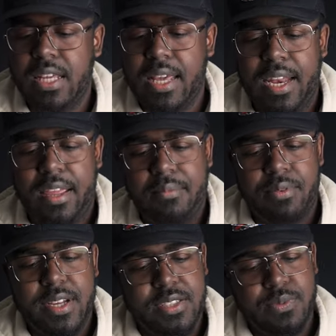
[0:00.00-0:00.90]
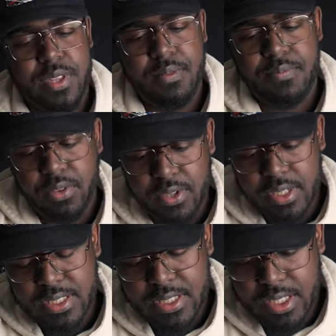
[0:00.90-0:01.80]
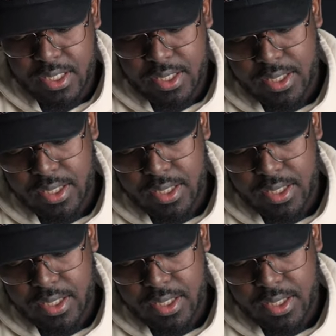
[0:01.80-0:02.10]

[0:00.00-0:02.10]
kind of impressed with the build of this thing.